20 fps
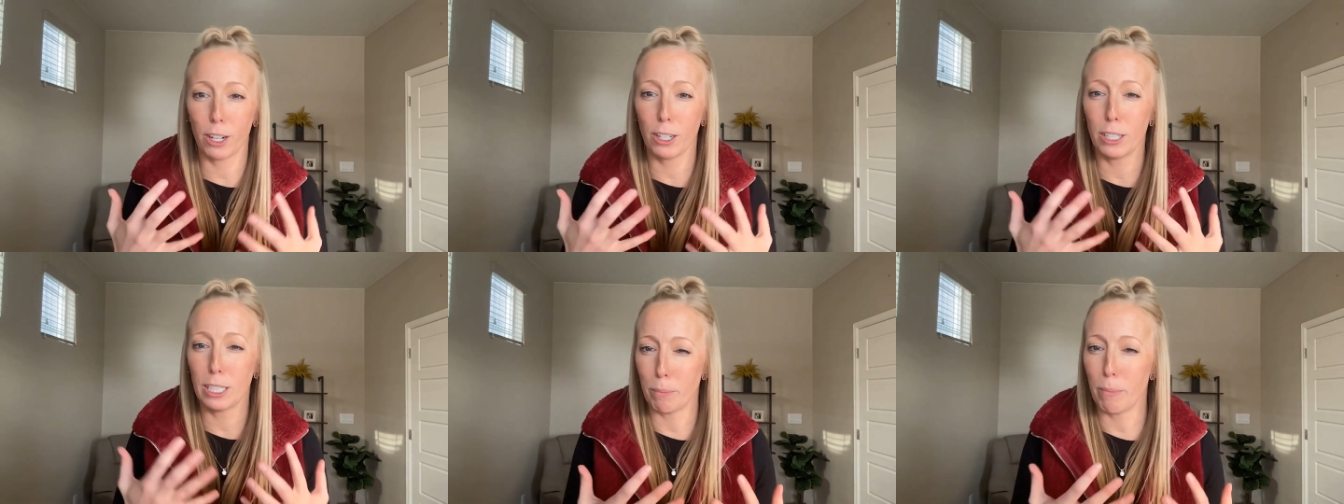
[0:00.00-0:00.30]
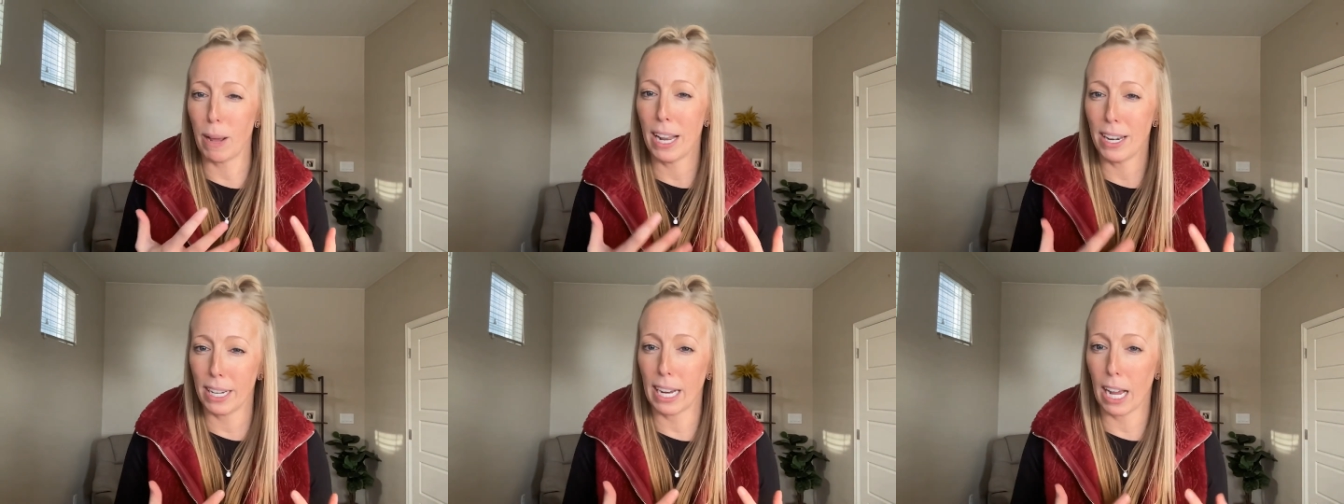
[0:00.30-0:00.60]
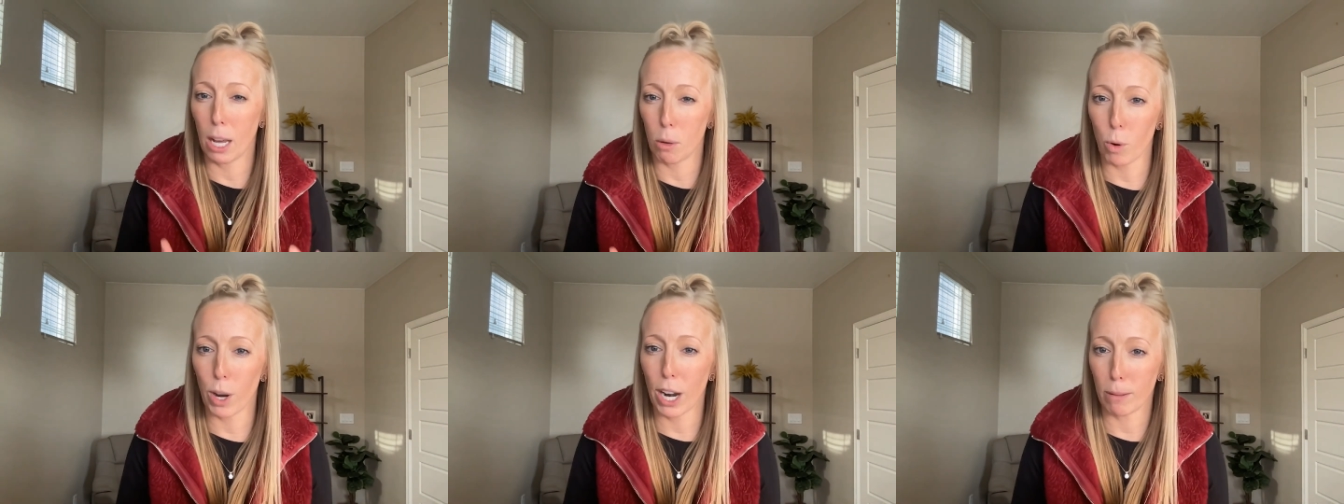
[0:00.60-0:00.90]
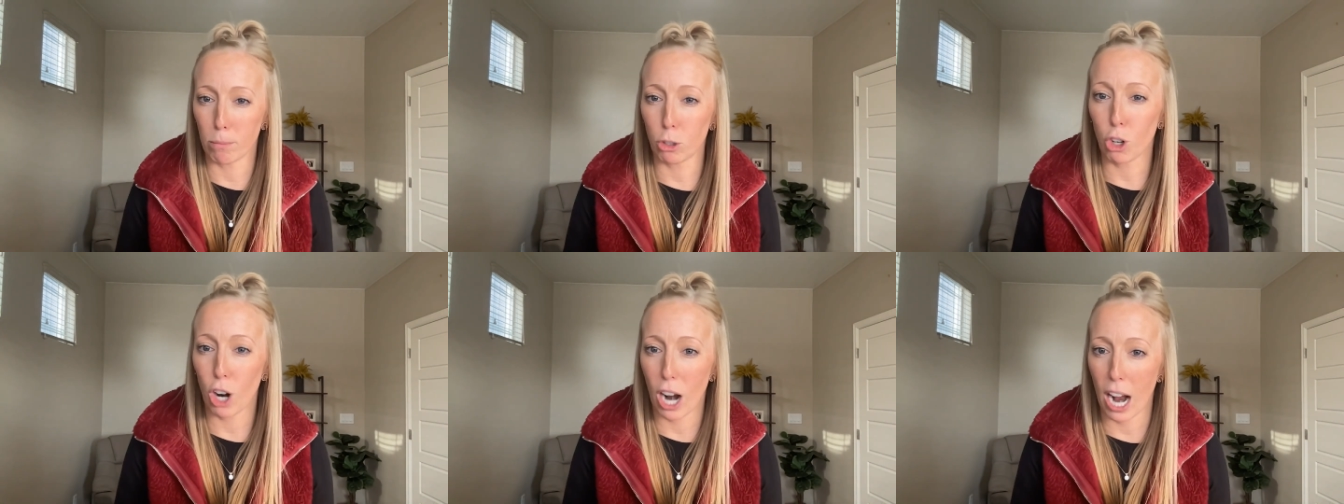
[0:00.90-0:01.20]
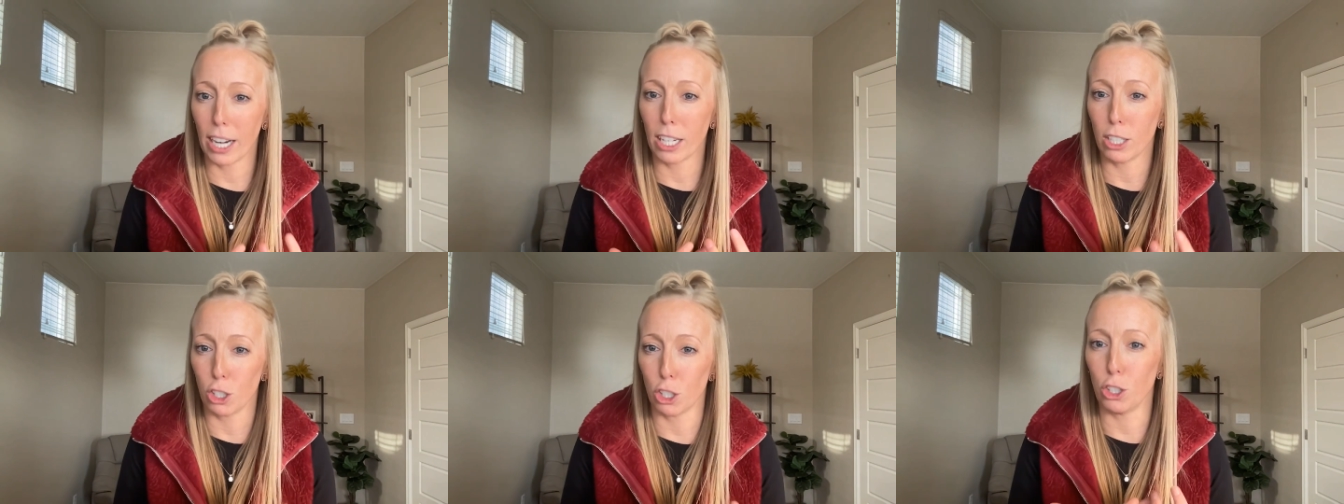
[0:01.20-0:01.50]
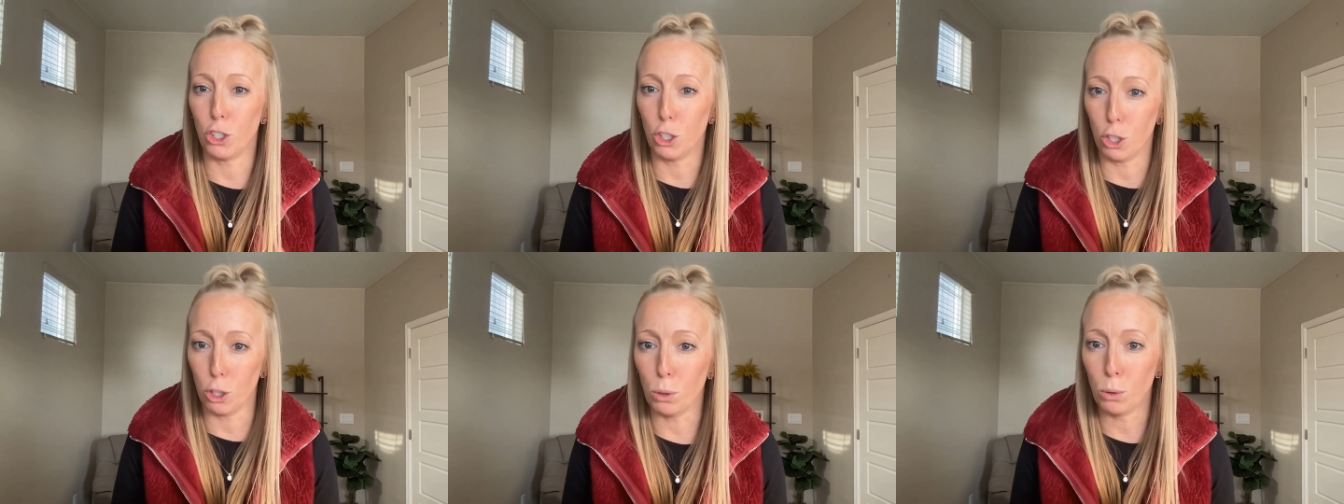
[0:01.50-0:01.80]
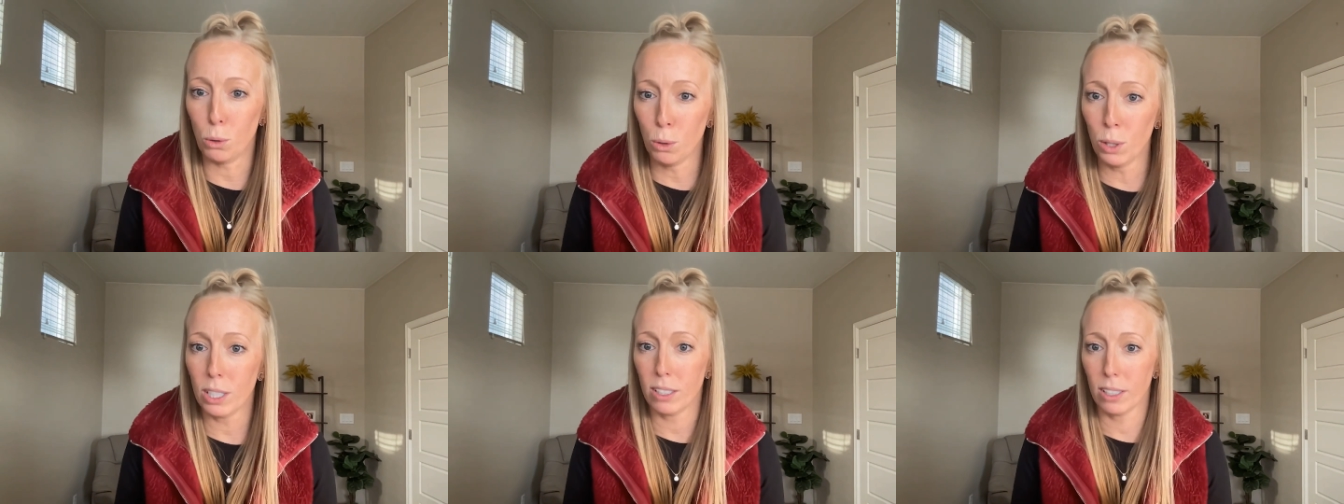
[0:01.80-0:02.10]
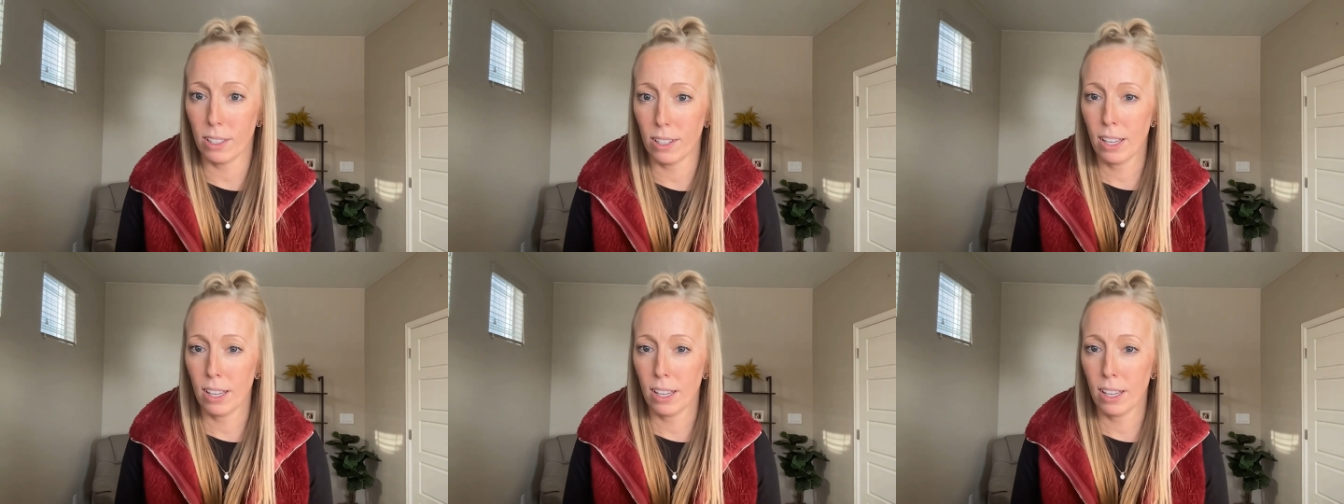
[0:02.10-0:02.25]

depending on what I'm trying to do